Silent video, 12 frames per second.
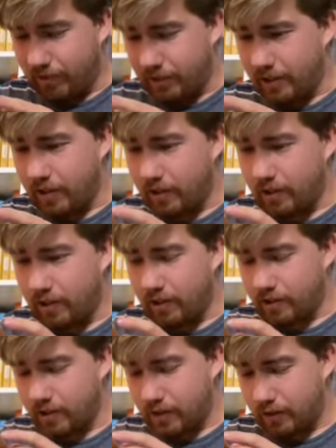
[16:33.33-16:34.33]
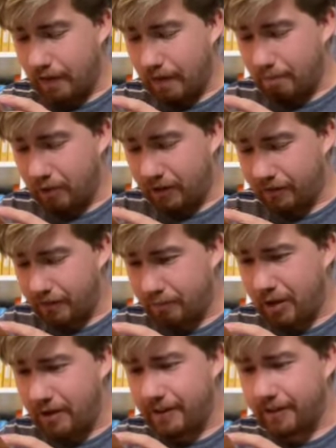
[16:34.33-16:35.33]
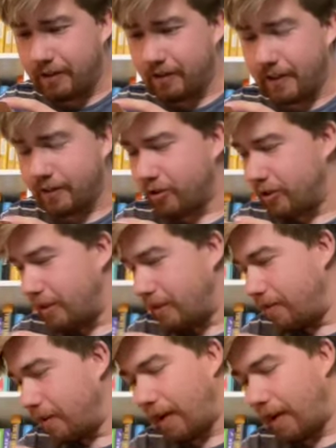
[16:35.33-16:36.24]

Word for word: It is Perfect Pairing Collection.